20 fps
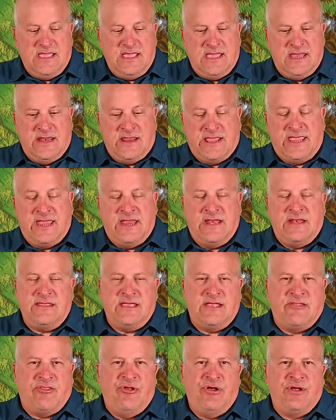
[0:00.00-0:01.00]
And again,
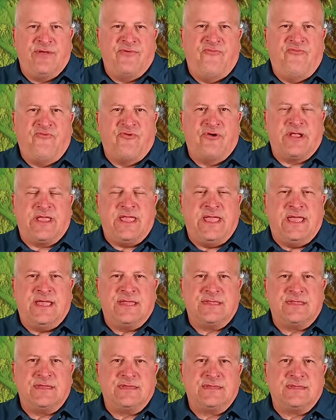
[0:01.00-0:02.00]
that long of a
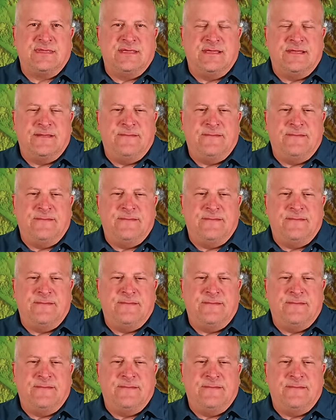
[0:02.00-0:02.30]
forecast, it's